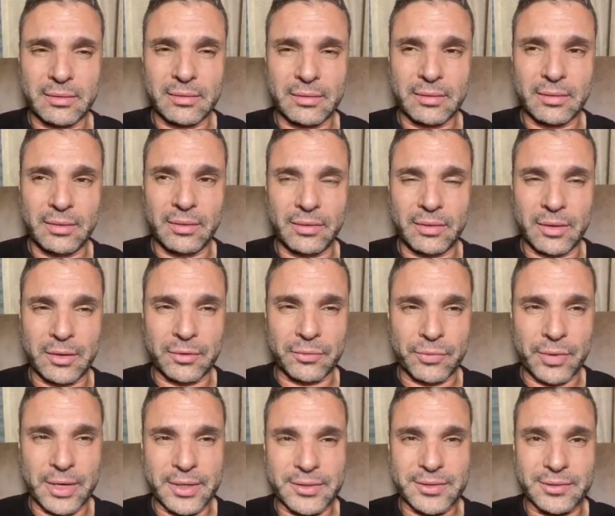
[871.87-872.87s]
in the
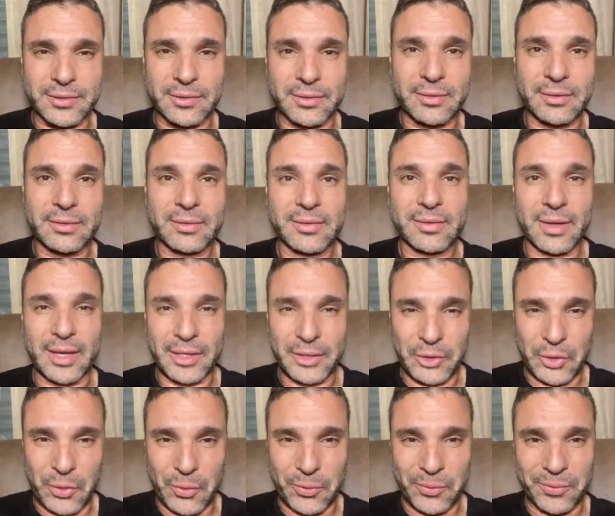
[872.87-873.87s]
horizon, I
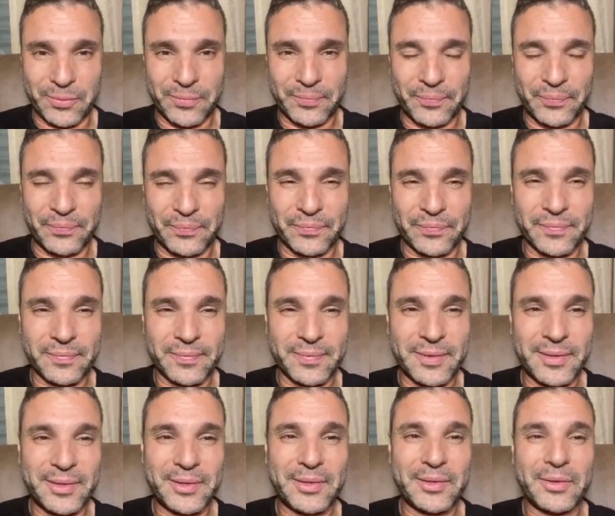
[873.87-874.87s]
know
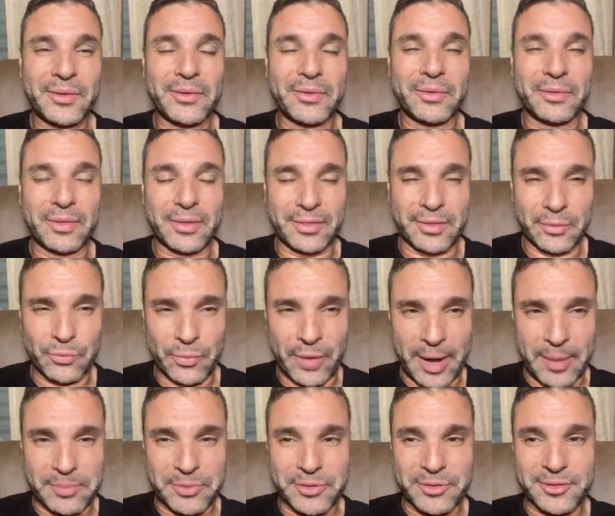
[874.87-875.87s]
that the
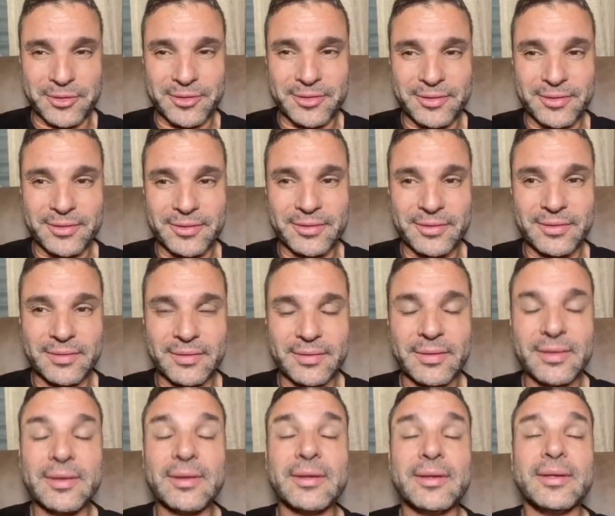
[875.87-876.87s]
rapture
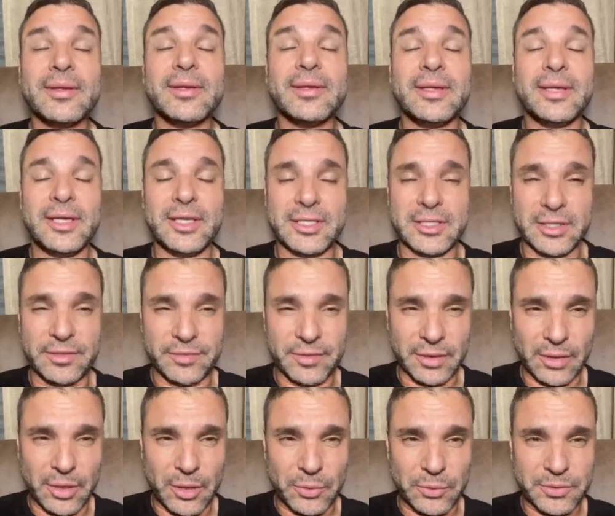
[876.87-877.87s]
is even
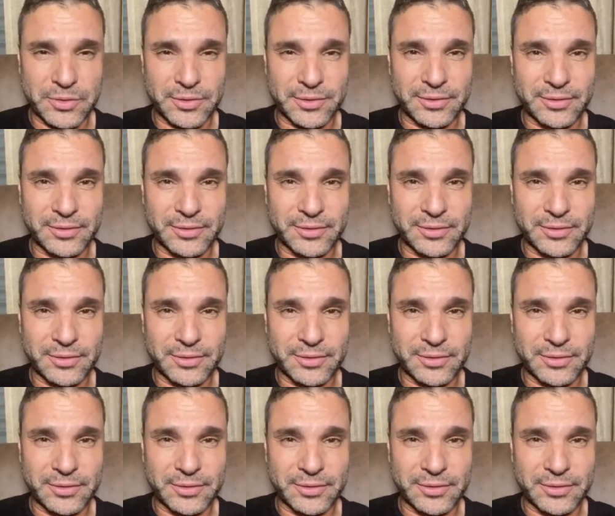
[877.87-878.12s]
closer.